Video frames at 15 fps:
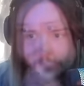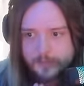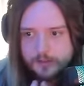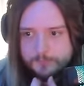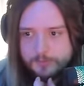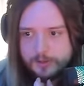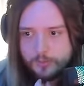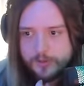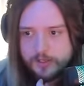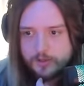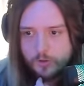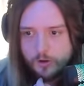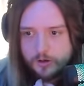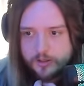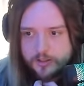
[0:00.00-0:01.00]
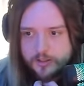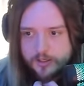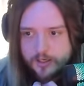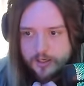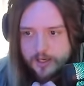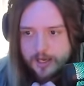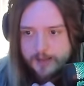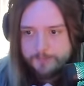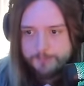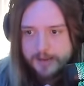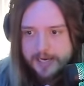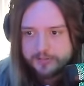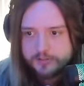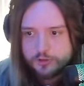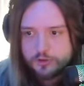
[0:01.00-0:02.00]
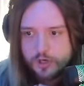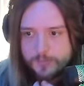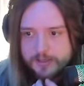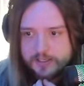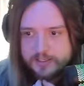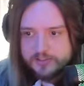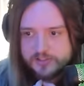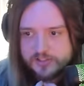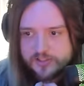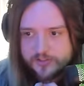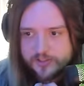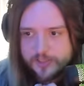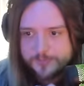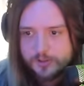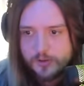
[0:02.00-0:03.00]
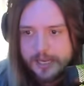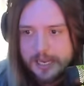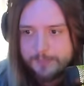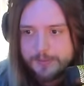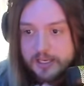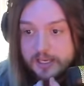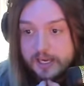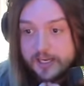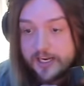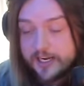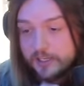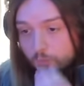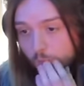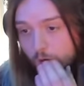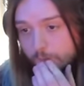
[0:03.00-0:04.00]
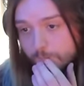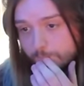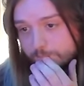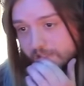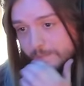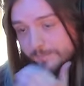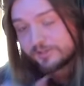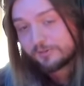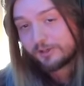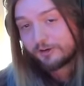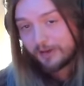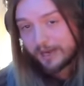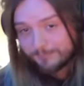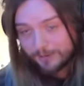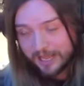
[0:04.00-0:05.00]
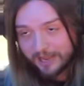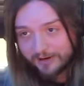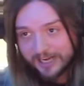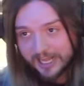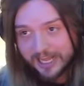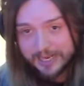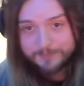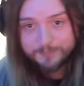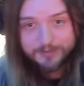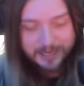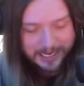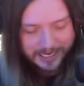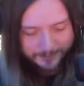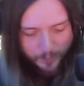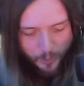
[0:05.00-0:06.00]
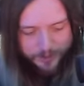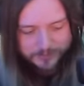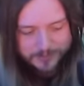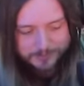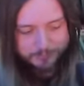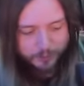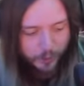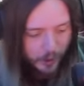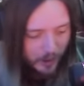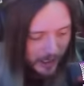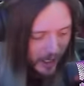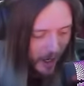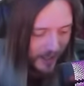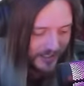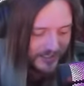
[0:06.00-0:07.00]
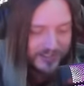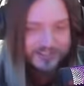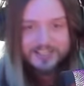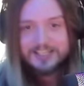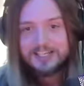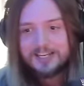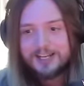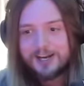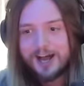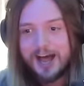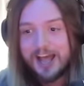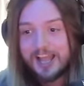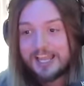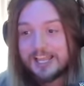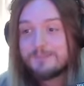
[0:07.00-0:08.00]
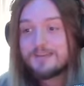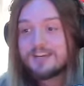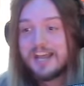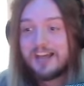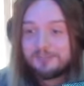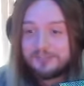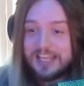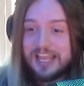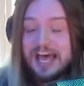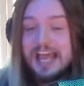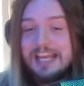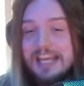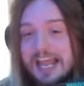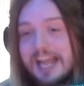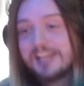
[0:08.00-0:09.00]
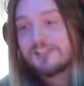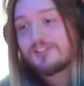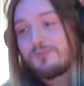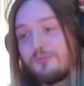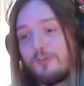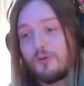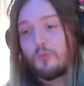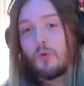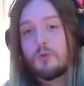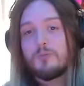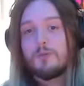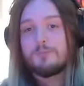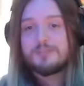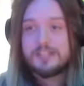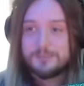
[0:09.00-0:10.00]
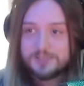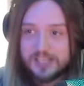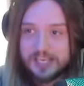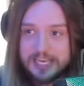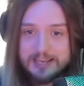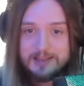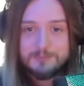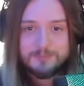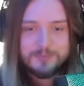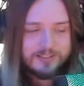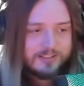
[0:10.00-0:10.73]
By the way, Clark, uh, I'm back to drumming consistently. I'm so happy. Got any warm-up tips? Great Pirate, I am, I am going to be brutally honest. I am not the guy to ask for warm-up tips. I am...